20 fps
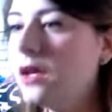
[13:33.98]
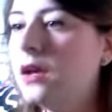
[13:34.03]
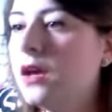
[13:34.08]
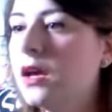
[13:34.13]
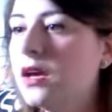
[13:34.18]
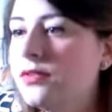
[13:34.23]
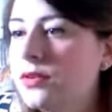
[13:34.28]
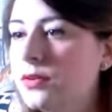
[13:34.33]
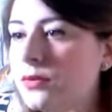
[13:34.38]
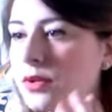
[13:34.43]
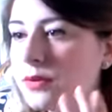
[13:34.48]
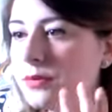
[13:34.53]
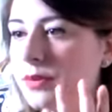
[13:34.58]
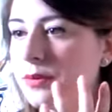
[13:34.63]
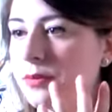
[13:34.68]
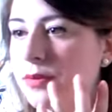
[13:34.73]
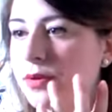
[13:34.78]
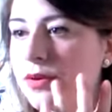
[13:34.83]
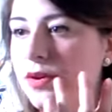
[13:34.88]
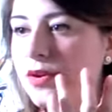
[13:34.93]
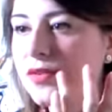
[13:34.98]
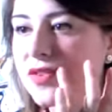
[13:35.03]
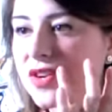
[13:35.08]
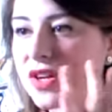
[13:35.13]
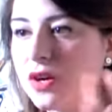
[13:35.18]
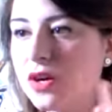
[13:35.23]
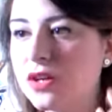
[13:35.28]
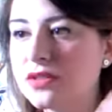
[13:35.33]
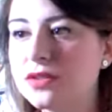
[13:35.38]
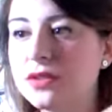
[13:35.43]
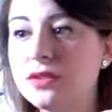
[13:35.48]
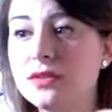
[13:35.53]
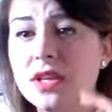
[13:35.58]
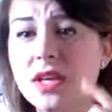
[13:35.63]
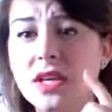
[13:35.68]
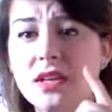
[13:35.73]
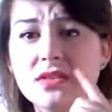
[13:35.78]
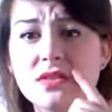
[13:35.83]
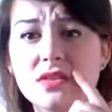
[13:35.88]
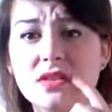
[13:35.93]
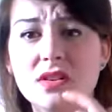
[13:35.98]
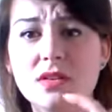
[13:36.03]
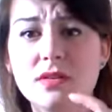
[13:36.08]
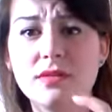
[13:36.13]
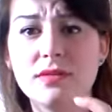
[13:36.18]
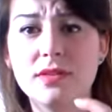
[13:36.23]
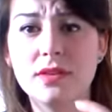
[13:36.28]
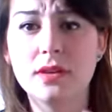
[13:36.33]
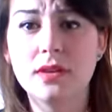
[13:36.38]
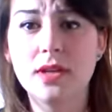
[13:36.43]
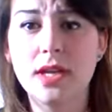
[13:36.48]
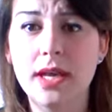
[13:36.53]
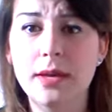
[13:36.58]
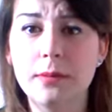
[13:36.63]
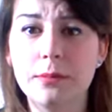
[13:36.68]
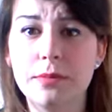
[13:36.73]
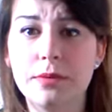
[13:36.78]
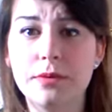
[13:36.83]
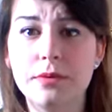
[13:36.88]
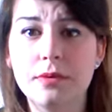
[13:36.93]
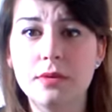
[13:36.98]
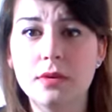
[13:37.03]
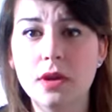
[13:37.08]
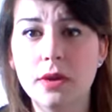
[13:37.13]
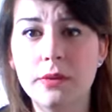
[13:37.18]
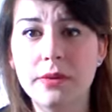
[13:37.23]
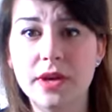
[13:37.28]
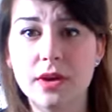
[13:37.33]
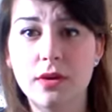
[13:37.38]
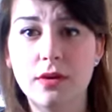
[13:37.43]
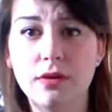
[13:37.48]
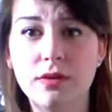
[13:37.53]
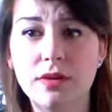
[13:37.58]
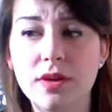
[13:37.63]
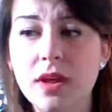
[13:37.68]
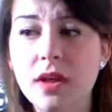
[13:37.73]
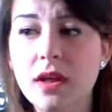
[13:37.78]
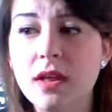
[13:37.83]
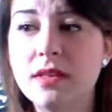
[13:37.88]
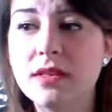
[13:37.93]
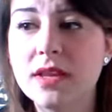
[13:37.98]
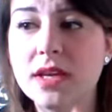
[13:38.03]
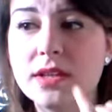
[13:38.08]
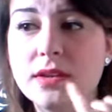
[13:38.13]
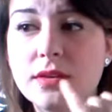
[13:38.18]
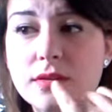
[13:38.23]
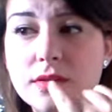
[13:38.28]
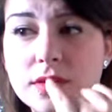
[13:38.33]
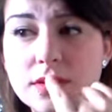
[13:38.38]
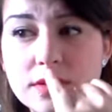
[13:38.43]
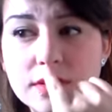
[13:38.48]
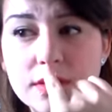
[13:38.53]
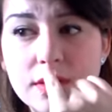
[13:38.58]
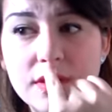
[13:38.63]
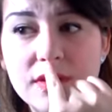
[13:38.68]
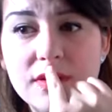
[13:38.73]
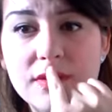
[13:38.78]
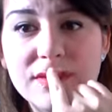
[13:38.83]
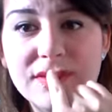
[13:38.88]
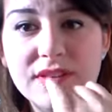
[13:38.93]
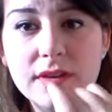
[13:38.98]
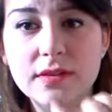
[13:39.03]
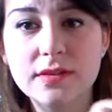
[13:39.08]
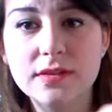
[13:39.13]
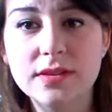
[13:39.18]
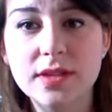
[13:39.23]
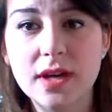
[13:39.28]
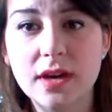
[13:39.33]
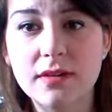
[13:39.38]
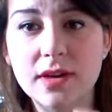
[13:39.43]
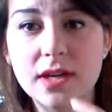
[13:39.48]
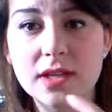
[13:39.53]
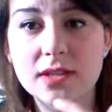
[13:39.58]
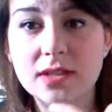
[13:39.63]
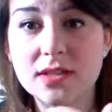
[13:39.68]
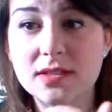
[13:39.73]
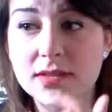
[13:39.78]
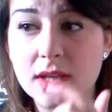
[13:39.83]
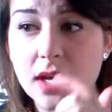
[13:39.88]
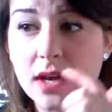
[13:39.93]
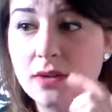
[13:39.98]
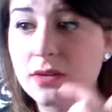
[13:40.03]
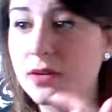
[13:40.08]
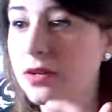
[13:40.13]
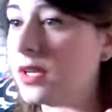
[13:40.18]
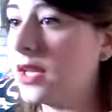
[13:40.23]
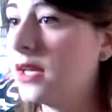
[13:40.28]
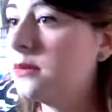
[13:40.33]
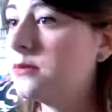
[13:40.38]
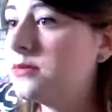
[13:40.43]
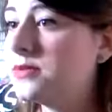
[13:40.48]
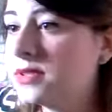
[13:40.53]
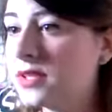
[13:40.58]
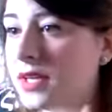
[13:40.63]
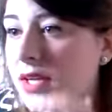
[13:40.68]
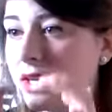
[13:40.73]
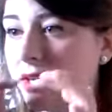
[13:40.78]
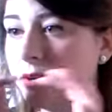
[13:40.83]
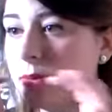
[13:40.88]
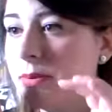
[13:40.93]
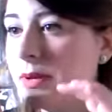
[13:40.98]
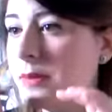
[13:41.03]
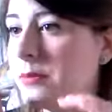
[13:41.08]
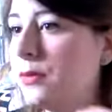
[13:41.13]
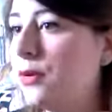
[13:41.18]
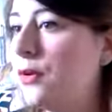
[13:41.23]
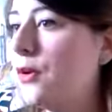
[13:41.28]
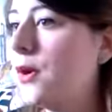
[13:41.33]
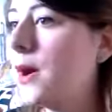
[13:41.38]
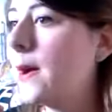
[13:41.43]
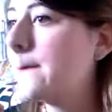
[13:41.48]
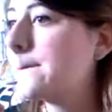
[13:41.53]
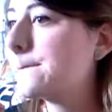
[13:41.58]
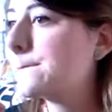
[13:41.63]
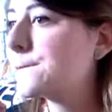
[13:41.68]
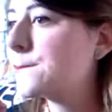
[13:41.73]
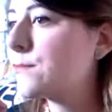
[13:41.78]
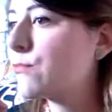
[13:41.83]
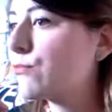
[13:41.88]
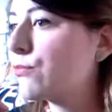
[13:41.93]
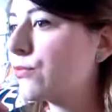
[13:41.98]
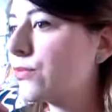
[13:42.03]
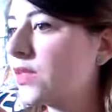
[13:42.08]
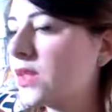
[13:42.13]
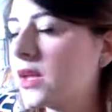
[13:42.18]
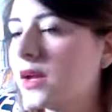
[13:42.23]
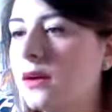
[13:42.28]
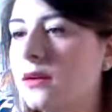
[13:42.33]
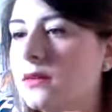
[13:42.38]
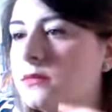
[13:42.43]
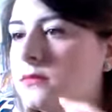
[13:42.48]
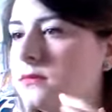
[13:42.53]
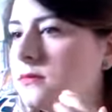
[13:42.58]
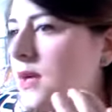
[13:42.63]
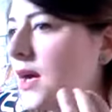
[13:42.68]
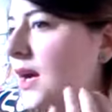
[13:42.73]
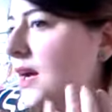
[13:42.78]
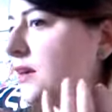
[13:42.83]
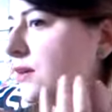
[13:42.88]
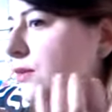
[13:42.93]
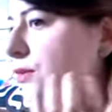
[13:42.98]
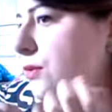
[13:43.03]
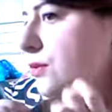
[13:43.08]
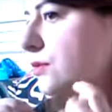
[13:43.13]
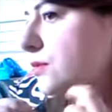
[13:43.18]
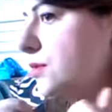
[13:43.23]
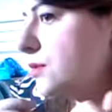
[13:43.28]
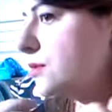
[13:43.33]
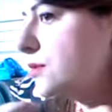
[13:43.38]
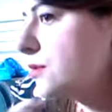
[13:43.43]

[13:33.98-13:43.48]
If you want a bit more of a cartoony sort of lip going on, then you could sort of directly style your lips a little bit more angled.